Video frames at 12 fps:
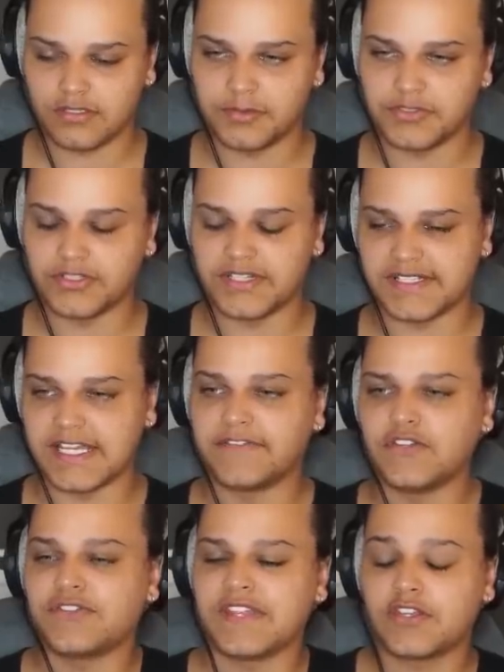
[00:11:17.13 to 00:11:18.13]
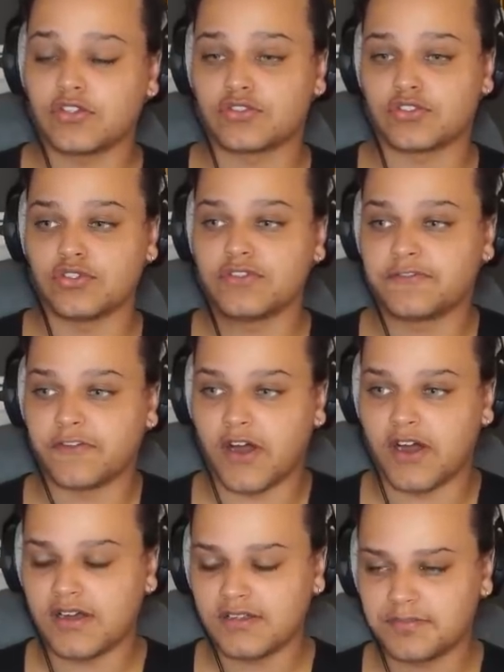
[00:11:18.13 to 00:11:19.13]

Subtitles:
would do this. If you think you're too far,